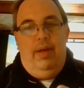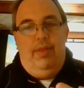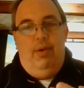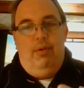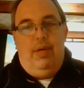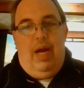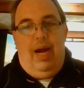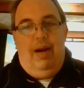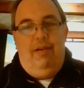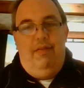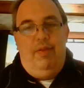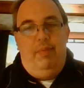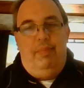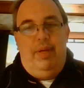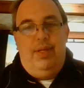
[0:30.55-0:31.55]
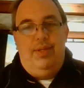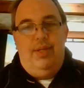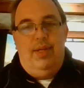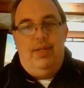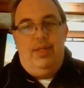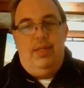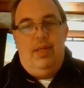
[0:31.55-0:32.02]
They're tired of the
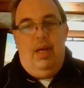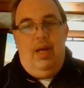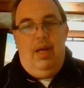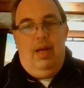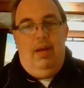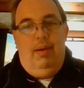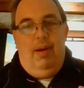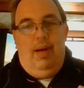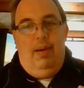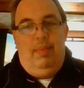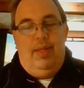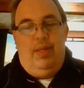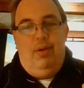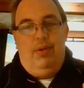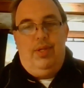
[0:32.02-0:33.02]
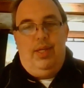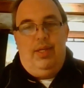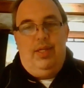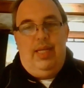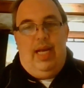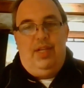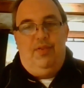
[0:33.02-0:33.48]
business, but they're
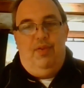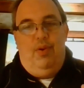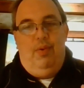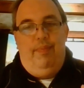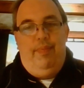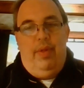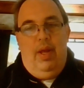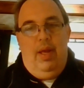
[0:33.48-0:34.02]
successful.